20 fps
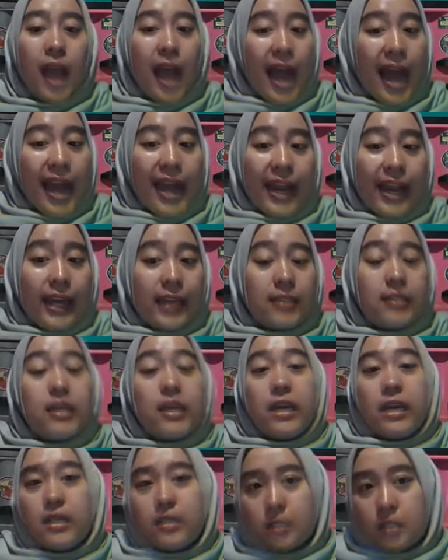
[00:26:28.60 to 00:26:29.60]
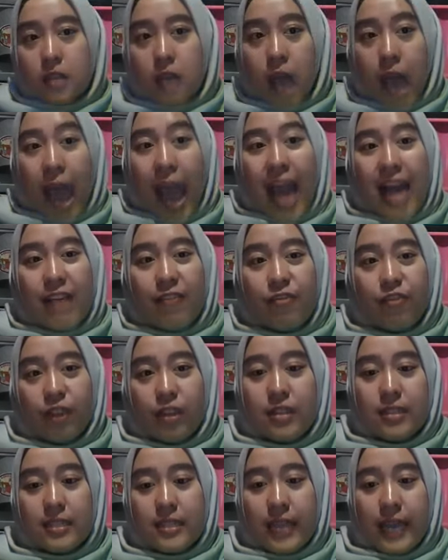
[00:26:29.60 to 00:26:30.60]
Next is
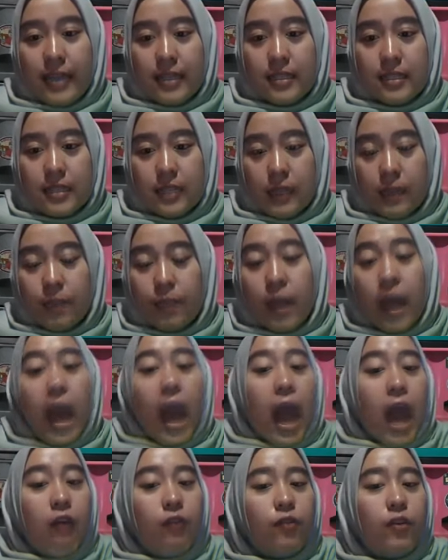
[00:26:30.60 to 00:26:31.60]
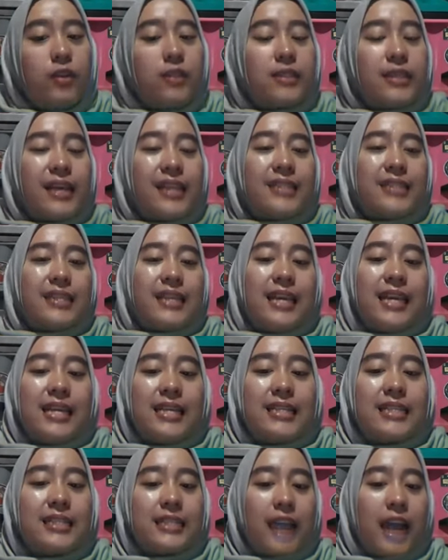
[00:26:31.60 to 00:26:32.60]
efficiency. Efficiency
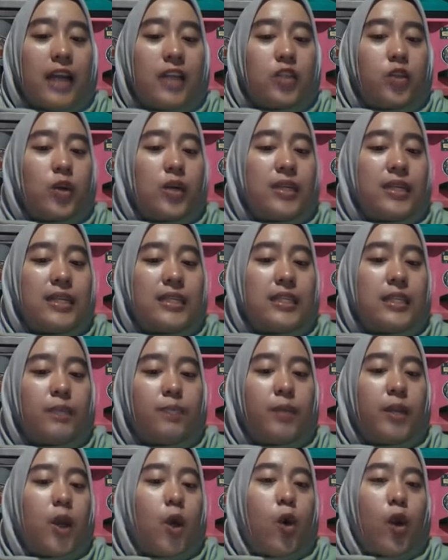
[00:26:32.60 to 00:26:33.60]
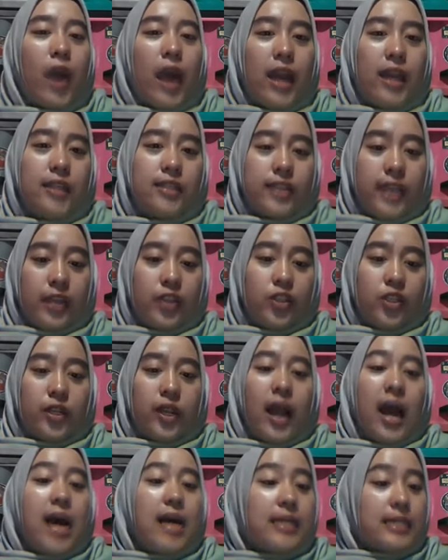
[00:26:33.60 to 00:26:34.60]
is tied to a disciplined organization.
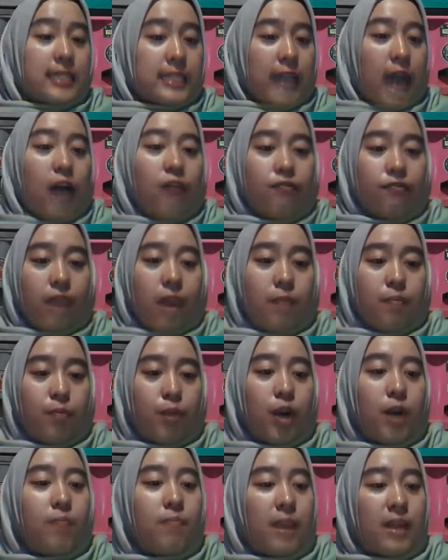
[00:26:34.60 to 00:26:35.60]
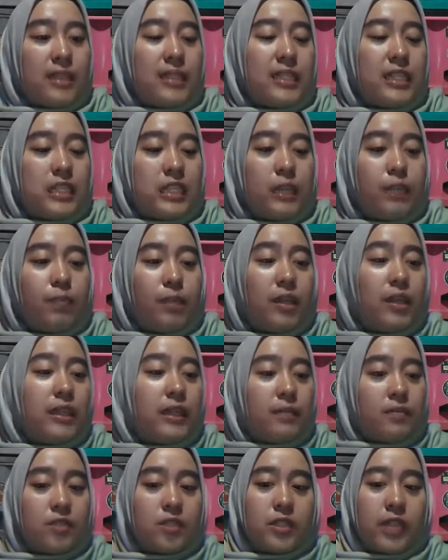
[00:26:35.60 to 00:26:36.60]
Staff members must discipline
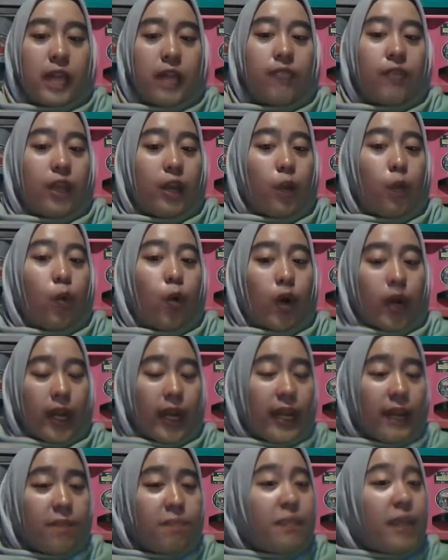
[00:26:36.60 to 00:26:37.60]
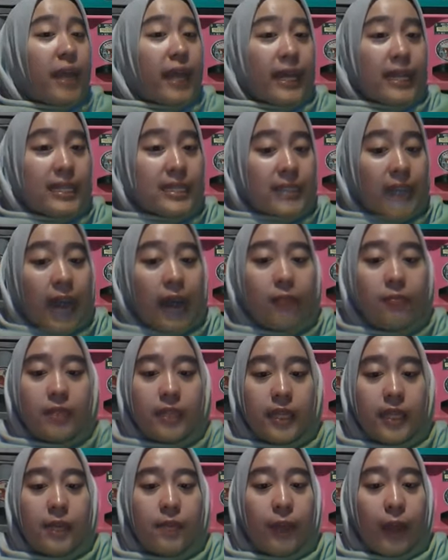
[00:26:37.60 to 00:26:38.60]
themselves in working in
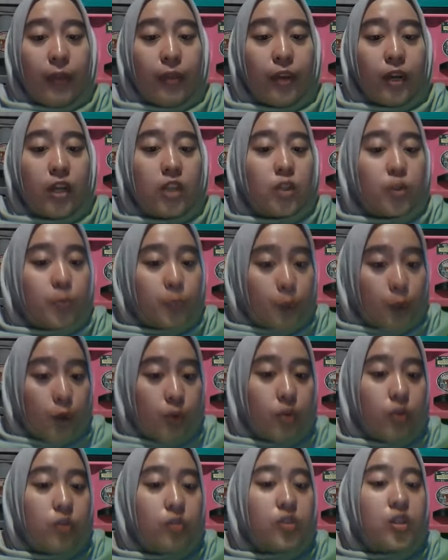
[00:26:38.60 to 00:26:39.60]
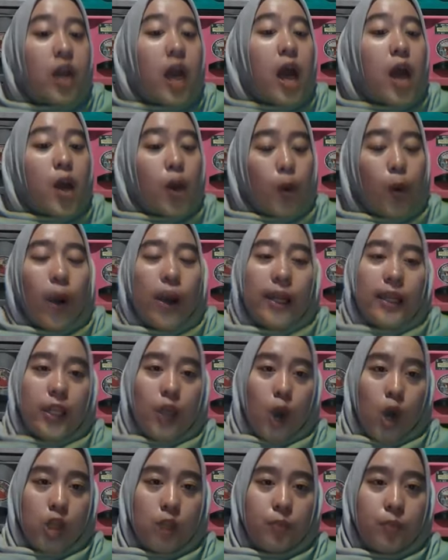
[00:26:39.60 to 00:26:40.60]
timely manner to produce quality
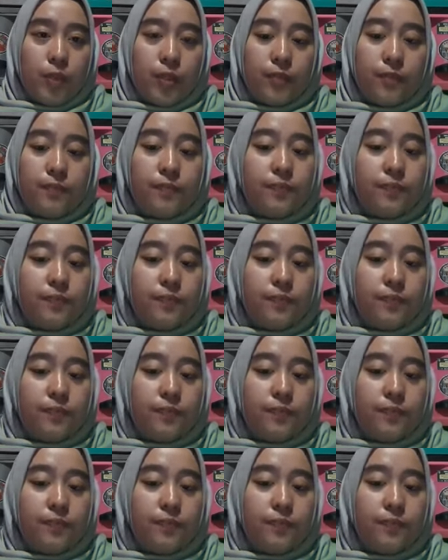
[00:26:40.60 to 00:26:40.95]
output.